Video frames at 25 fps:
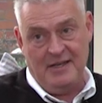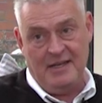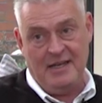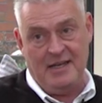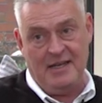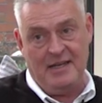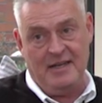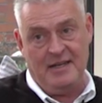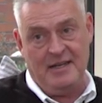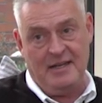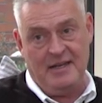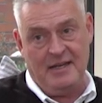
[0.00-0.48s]

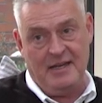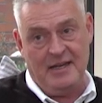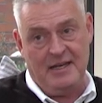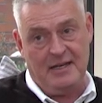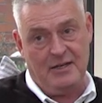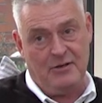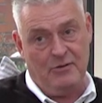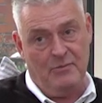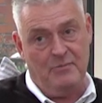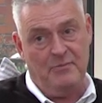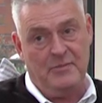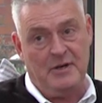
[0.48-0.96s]

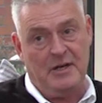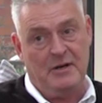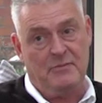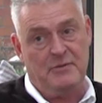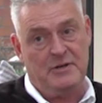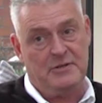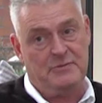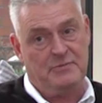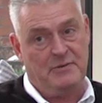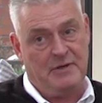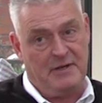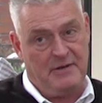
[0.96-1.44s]
in Cumbria,
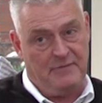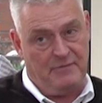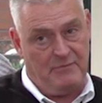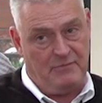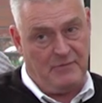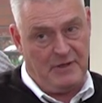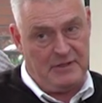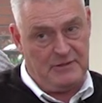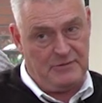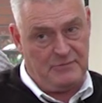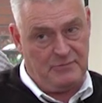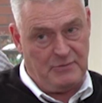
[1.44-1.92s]
which
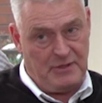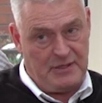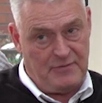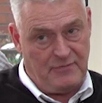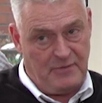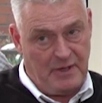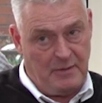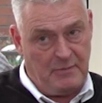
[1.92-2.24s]
we've